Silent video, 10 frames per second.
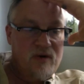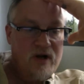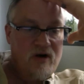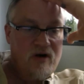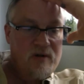
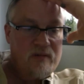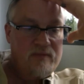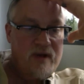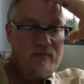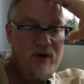to open up
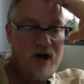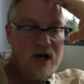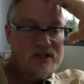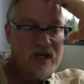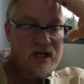that
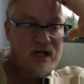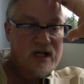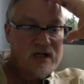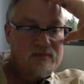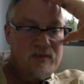POS
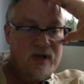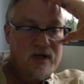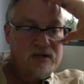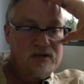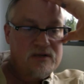Analytics
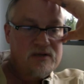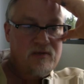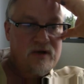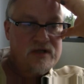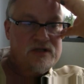page. The
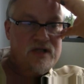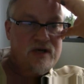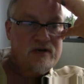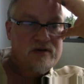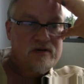one, it's
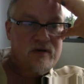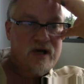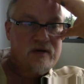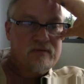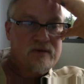down near the
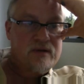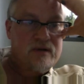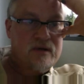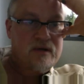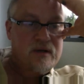bottom.
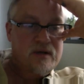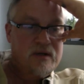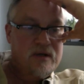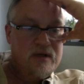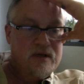
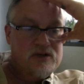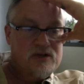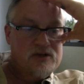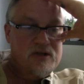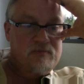So
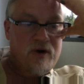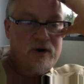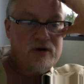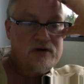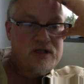see
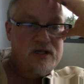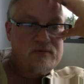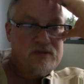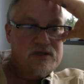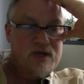partner
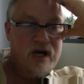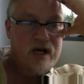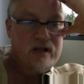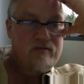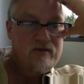teams. It's a high
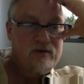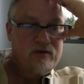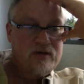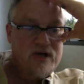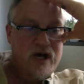level. You're
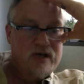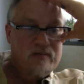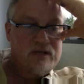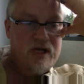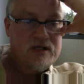in
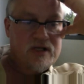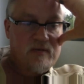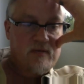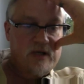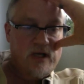documentation.
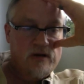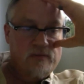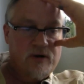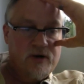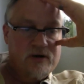Come on down to partner